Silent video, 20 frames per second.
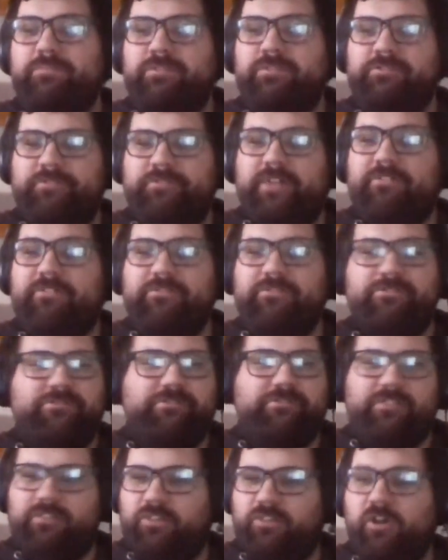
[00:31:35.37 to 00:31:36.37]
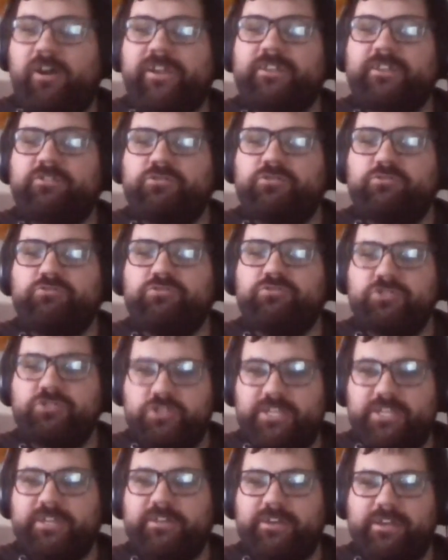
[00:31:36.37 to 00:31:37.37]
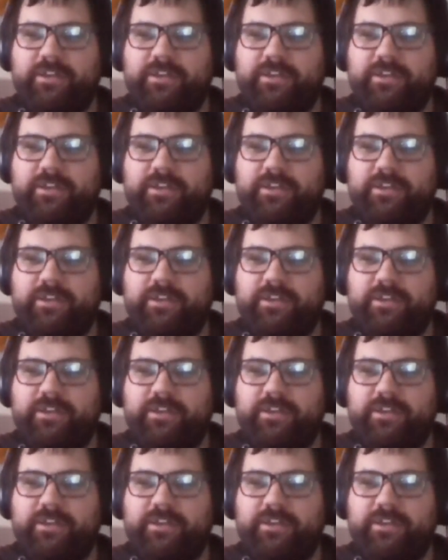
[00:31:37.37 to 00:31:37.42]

does like to share